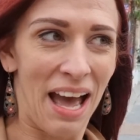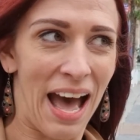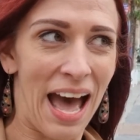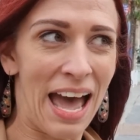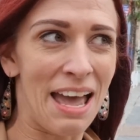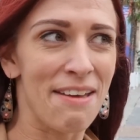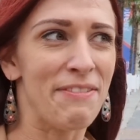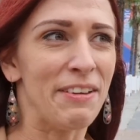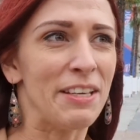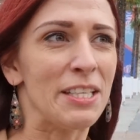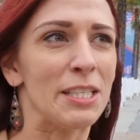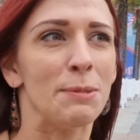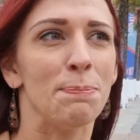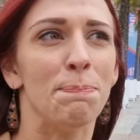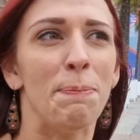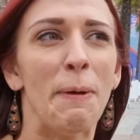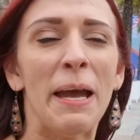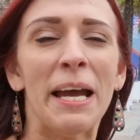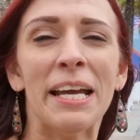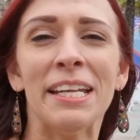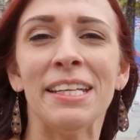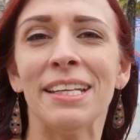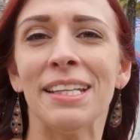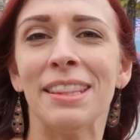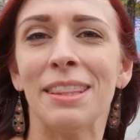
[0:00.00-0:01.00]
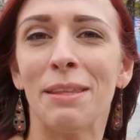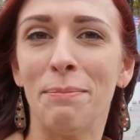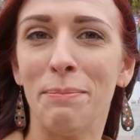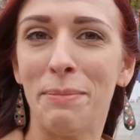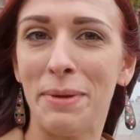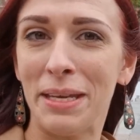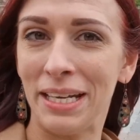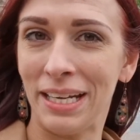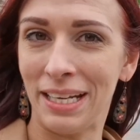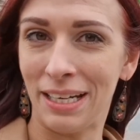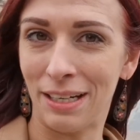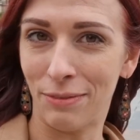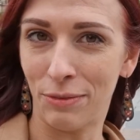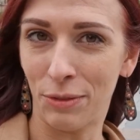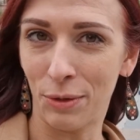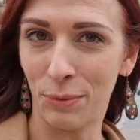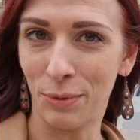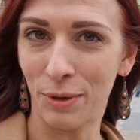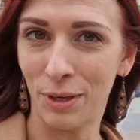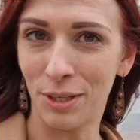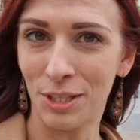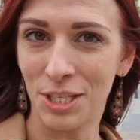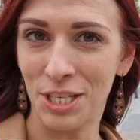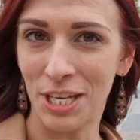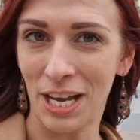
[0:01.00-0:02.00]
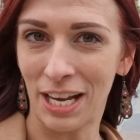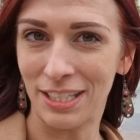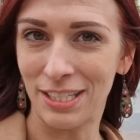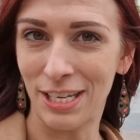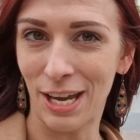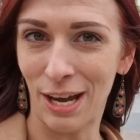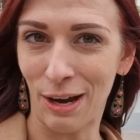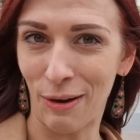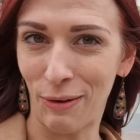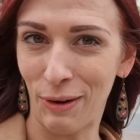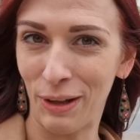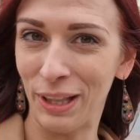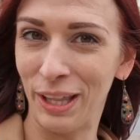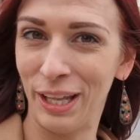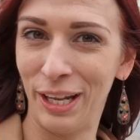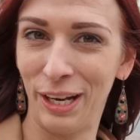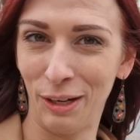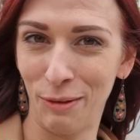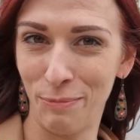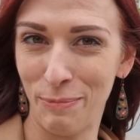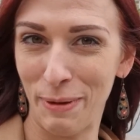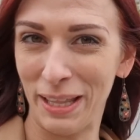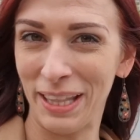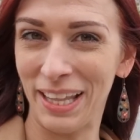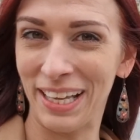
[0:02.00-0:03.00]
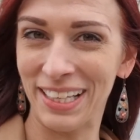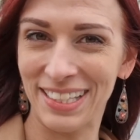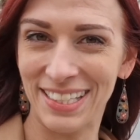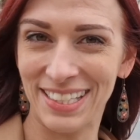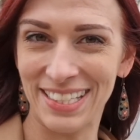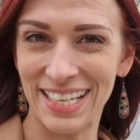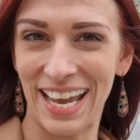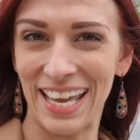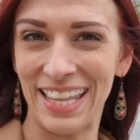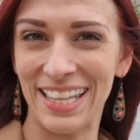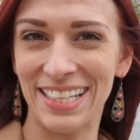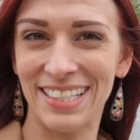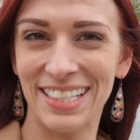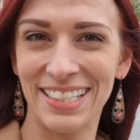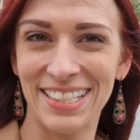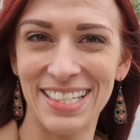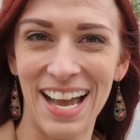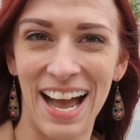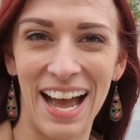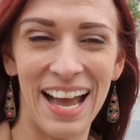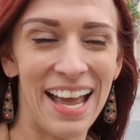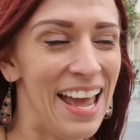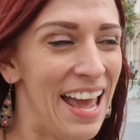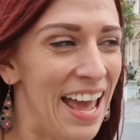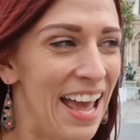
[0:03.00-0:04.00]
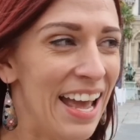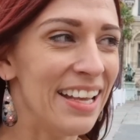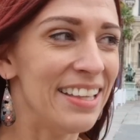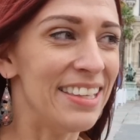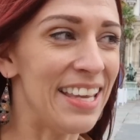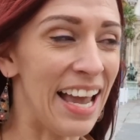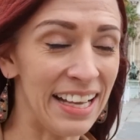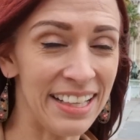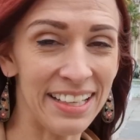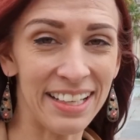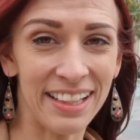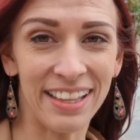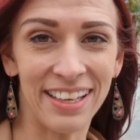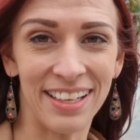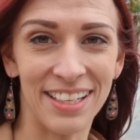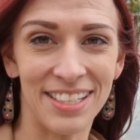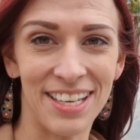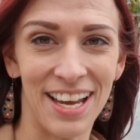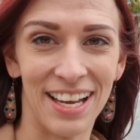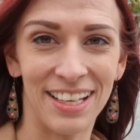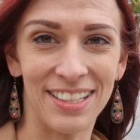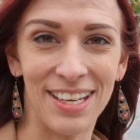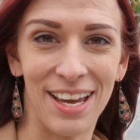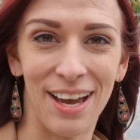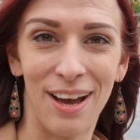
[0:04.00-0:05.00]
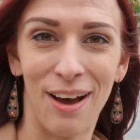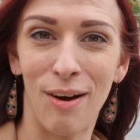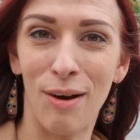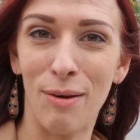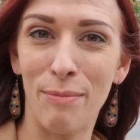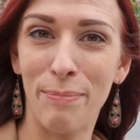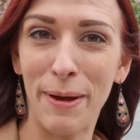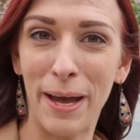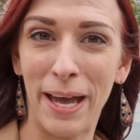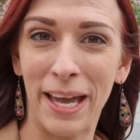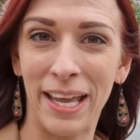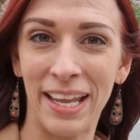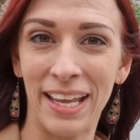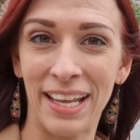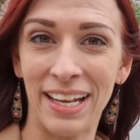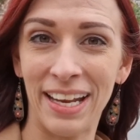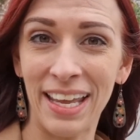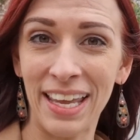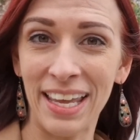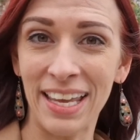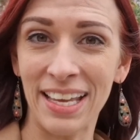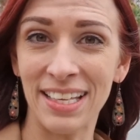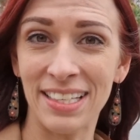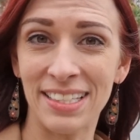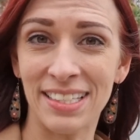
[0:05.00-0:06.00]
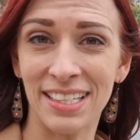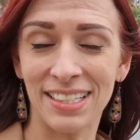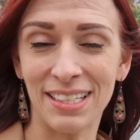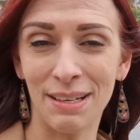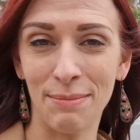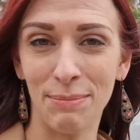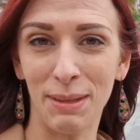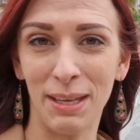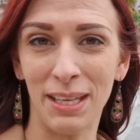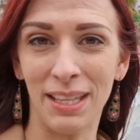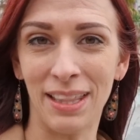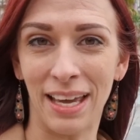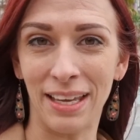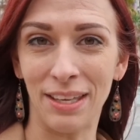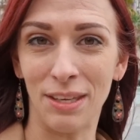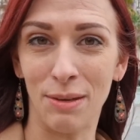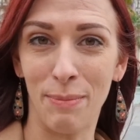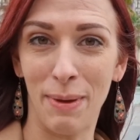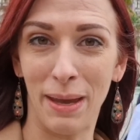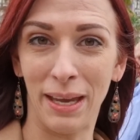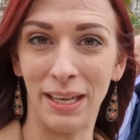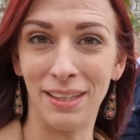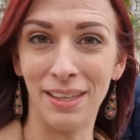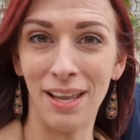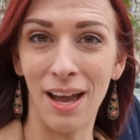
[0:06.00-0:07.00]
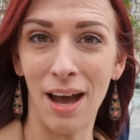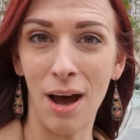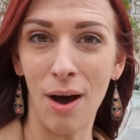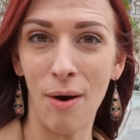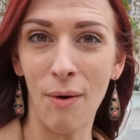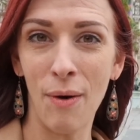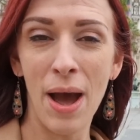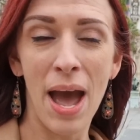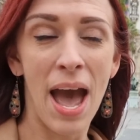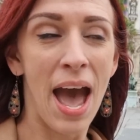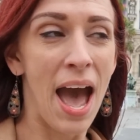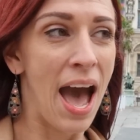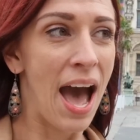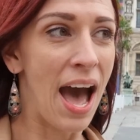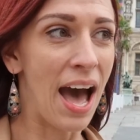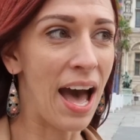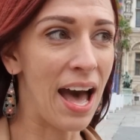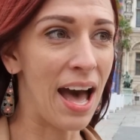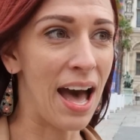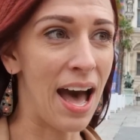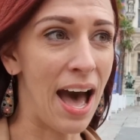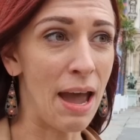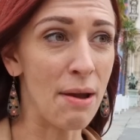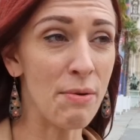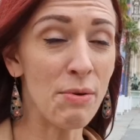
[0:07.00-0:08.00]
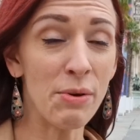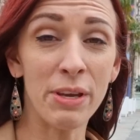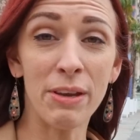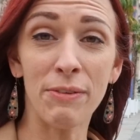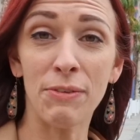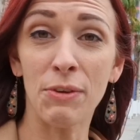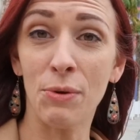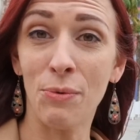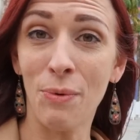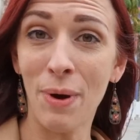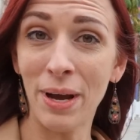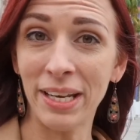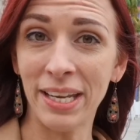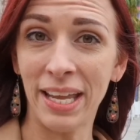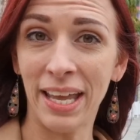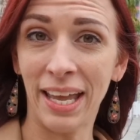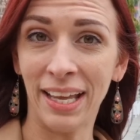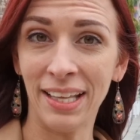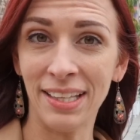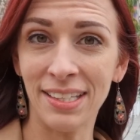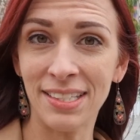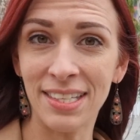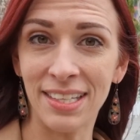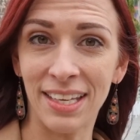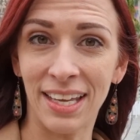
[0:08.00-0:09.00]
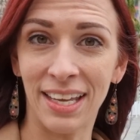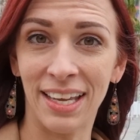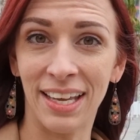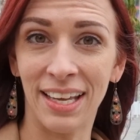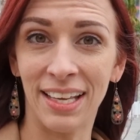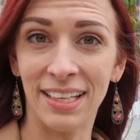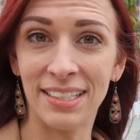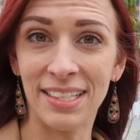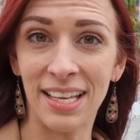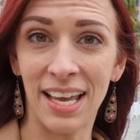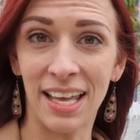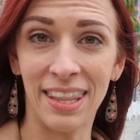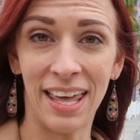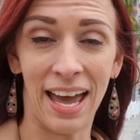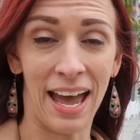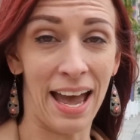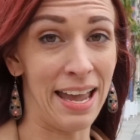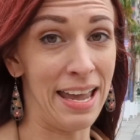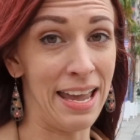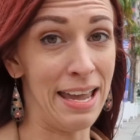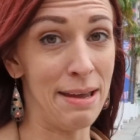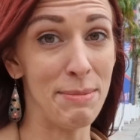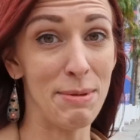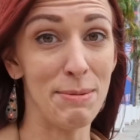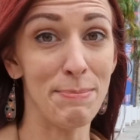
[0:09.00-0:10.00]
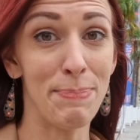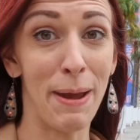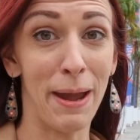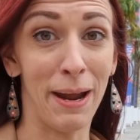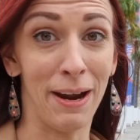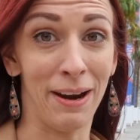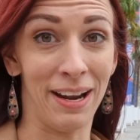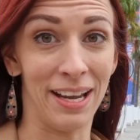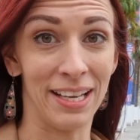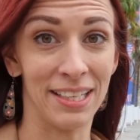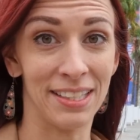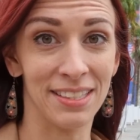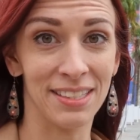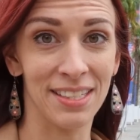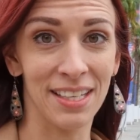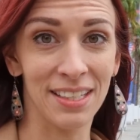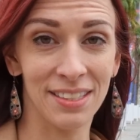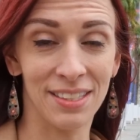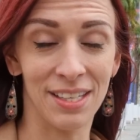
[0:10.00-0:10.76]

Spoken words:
I've expanded the meaning of the word chateau a little bit, let's say. This is not technically a chateau, but it is something that you may know. I will give you one hint, is that I am in Paris.